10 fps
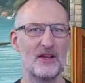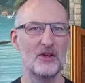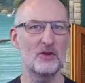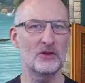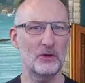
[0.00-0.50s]

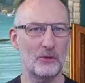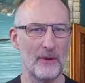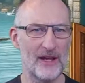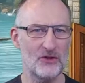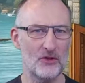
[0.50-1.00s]
your
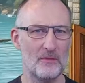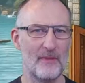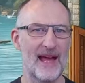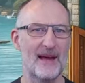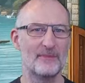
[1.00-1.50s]
treasure
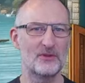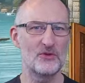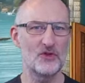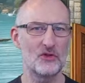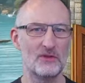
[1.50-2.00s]
map to
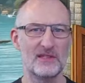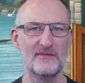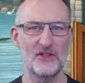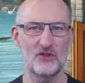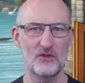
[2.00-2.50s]
Zsolt's
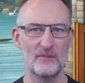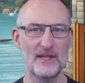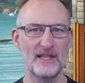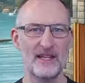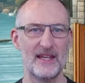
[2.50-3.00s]
Visual
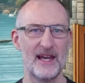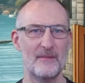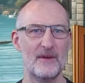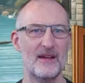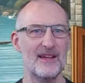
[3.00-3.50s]
PKM.